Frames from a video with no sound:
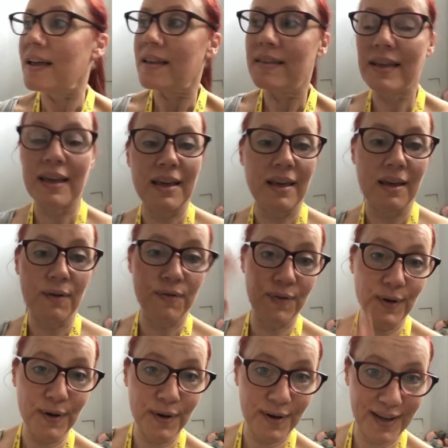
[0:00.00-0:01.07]
the
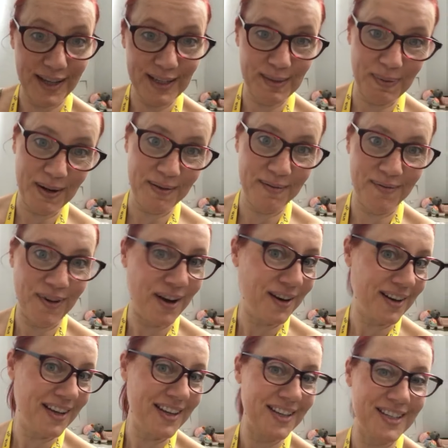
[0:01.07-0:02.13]
floor has been
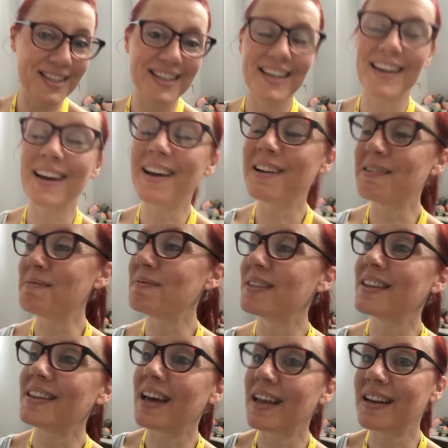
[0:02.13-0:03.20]
varnished,
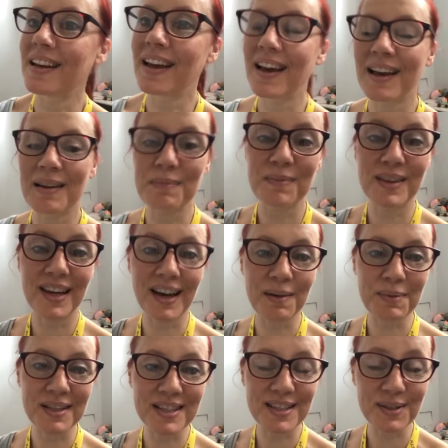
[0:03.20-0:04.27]
then
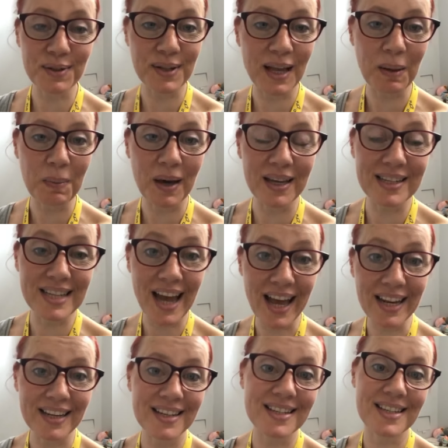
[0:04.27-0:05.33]
I'm installing my
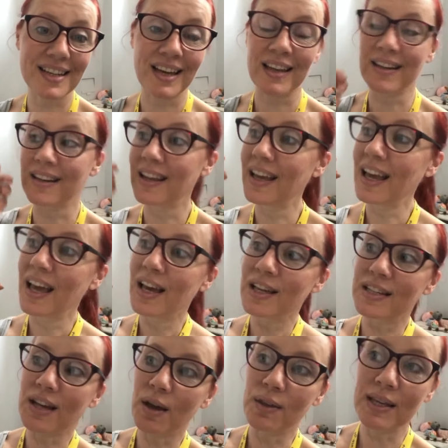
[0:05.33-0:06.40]
tent. And
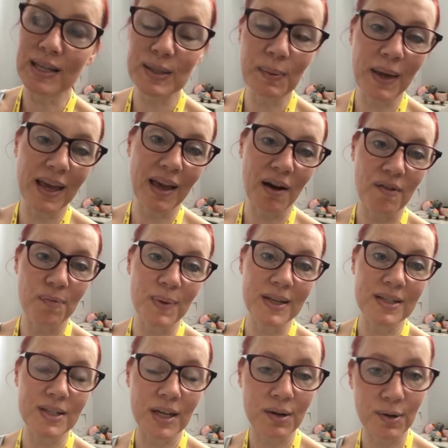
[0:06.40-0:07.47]
so this week I've
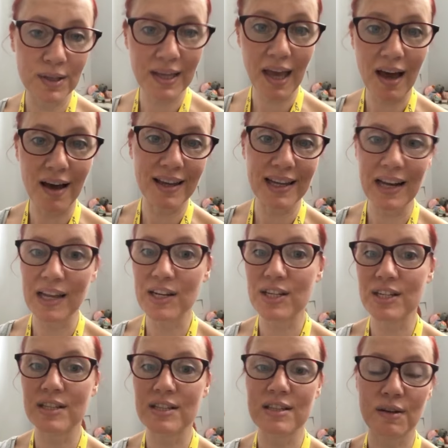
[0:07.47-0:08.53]
been doing all the
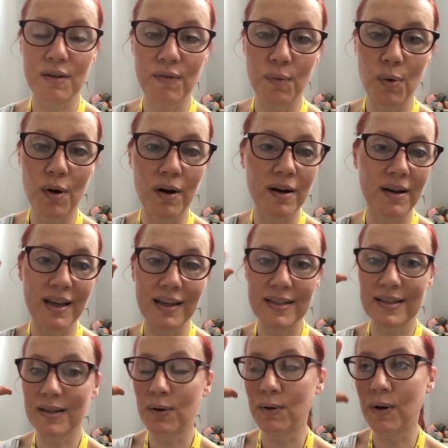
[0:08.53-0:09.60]
calculations of what
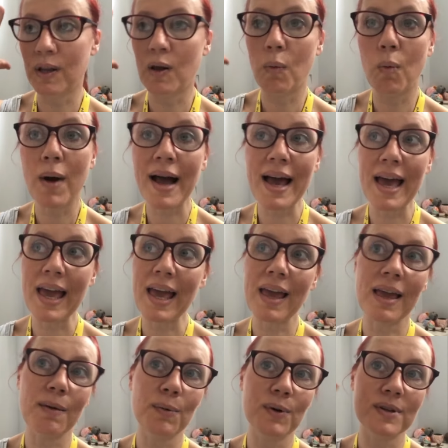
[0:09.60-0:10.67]
it's all going to
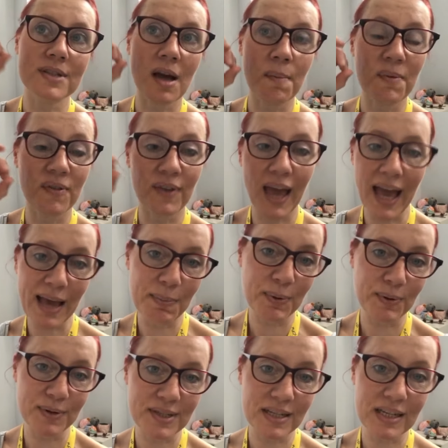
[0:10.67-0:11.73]
weigh, what type of
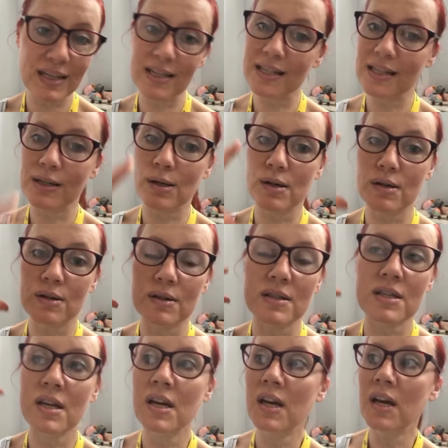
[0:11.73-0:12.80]
cables I need to use,